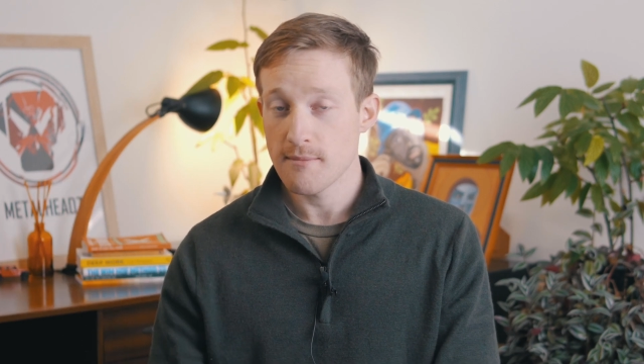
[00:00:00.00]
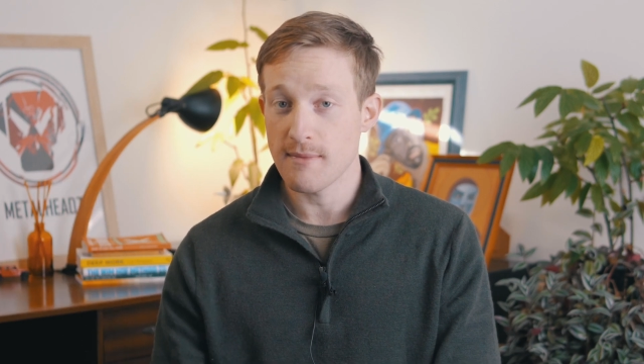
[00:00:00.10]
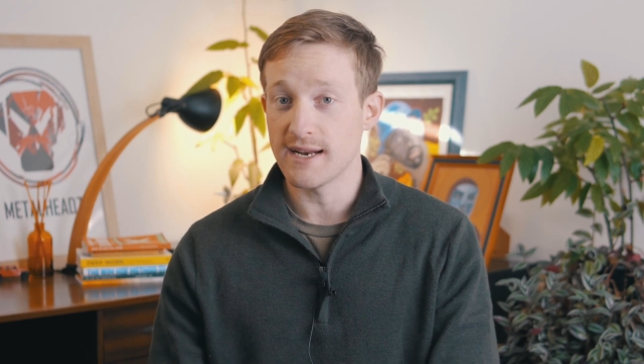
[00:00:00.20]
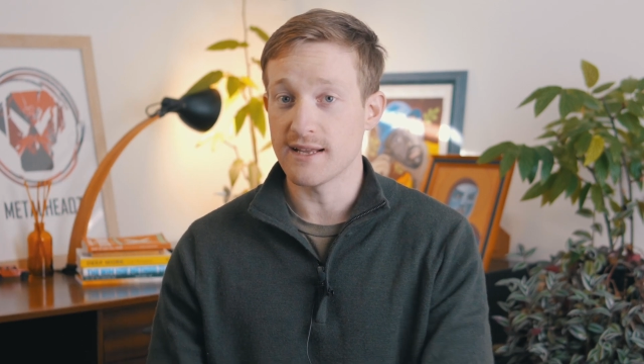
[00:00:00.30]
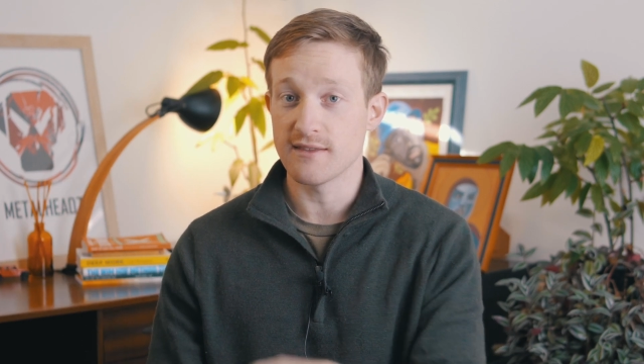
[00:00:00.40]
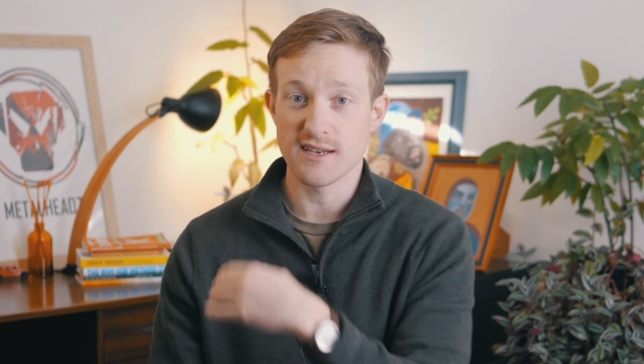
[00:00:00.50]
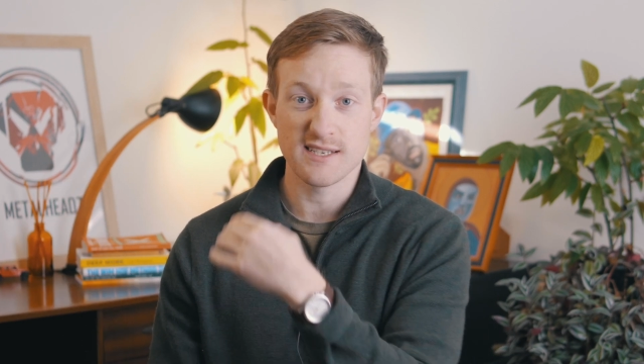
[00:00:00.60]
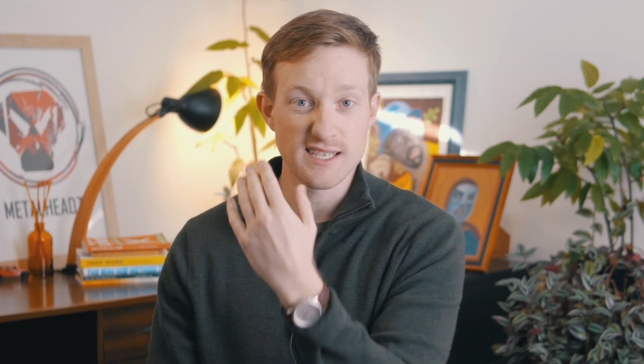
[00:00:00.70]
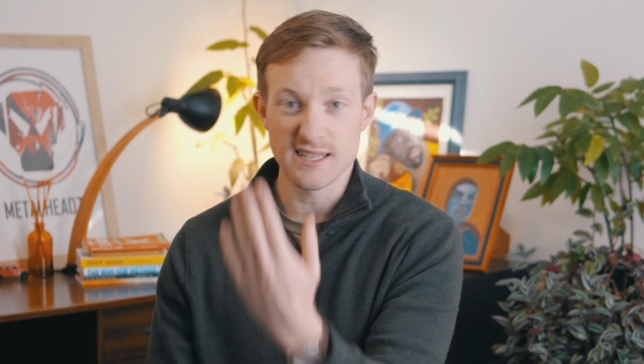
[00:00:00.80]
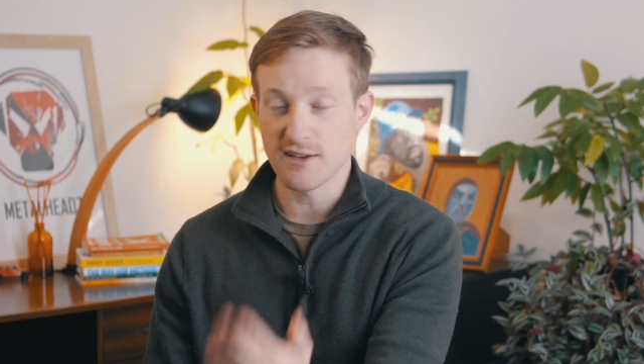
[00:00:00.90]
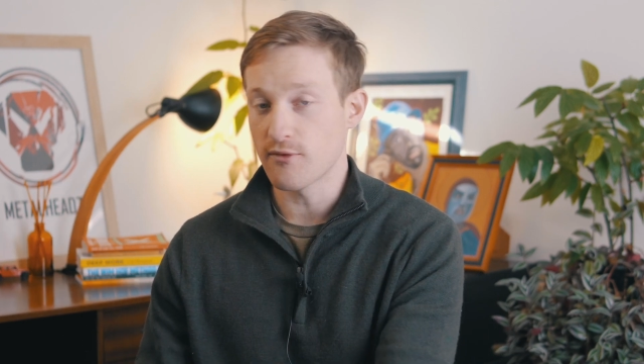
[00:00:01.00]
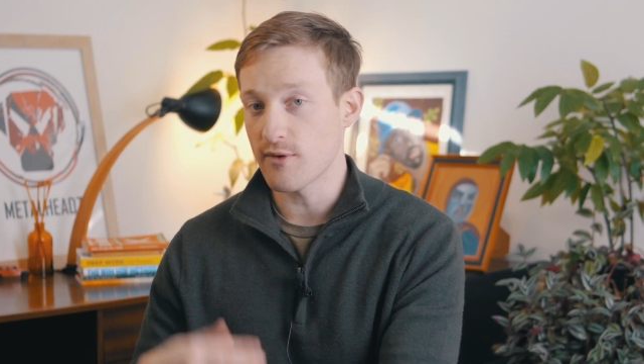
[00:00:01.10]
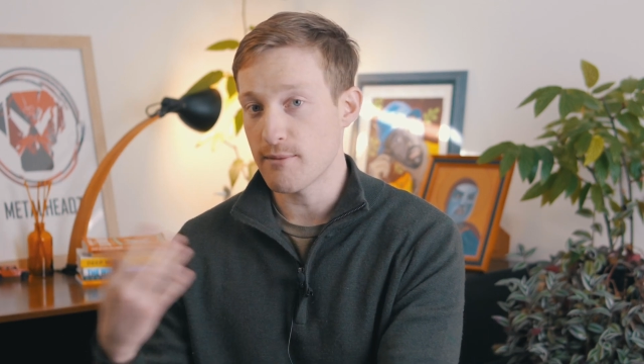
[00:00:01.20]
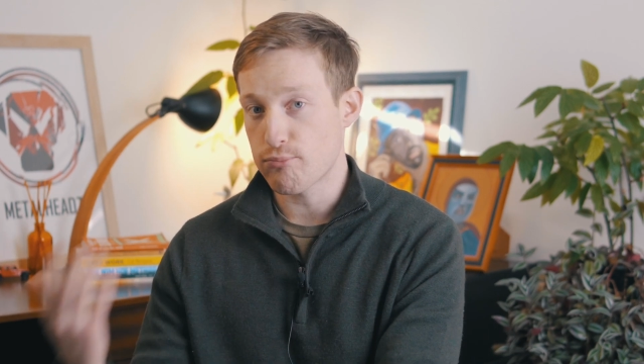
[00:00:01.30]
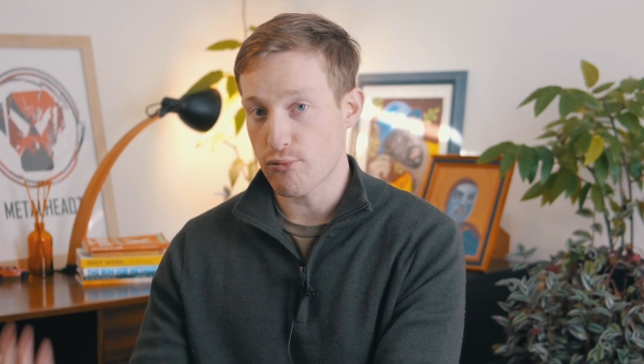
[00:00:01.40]
meaning the
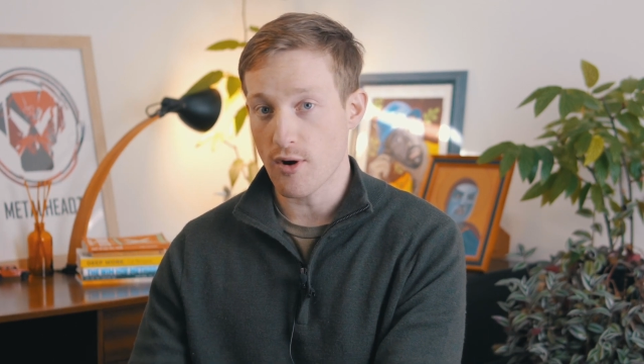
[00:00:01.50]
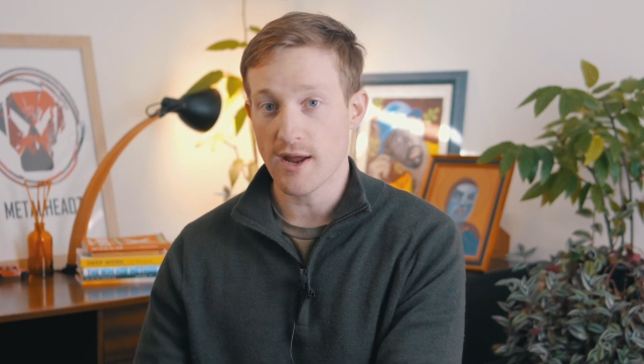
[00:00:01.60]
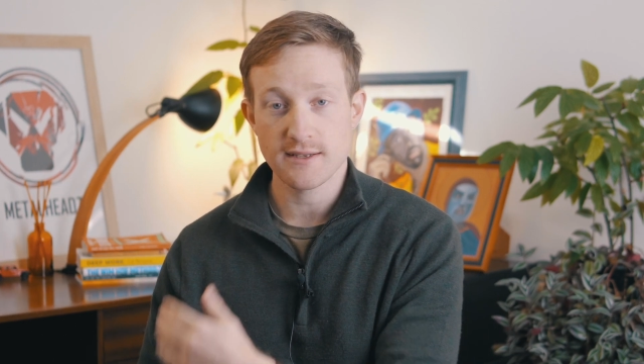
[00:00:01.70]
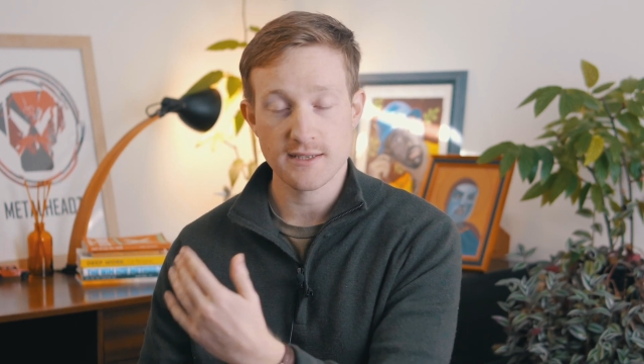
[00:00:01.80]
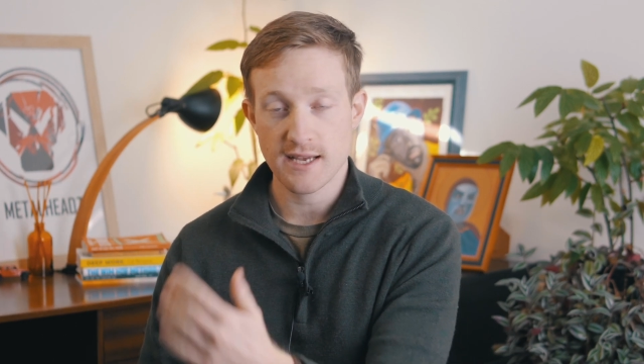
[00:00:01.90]
delivery, products,